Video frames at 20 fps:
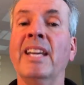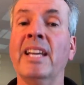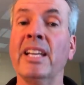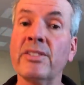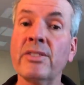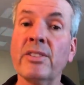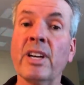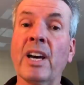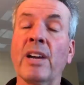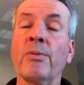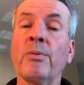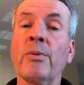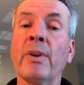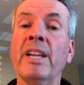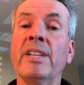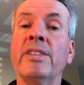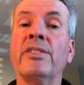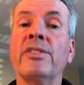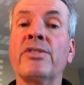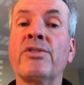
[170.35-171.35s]
It's not
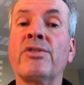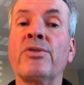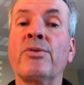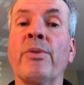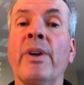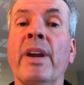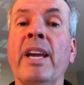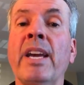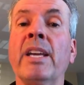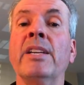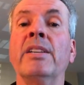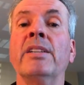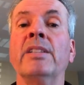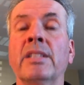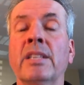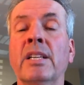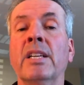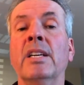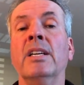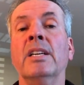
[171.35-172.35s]
right to strand
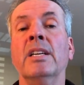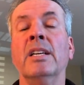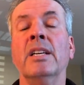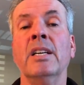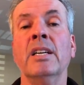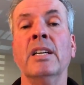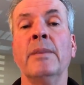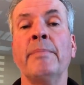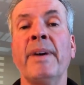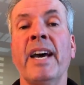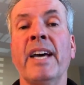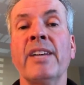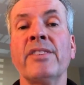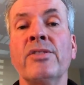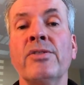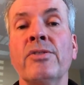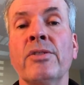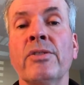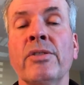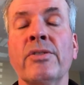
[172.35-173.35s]

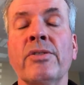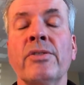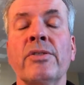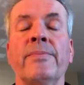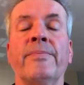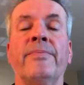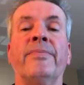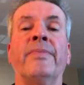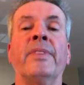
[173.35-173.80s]
passengers.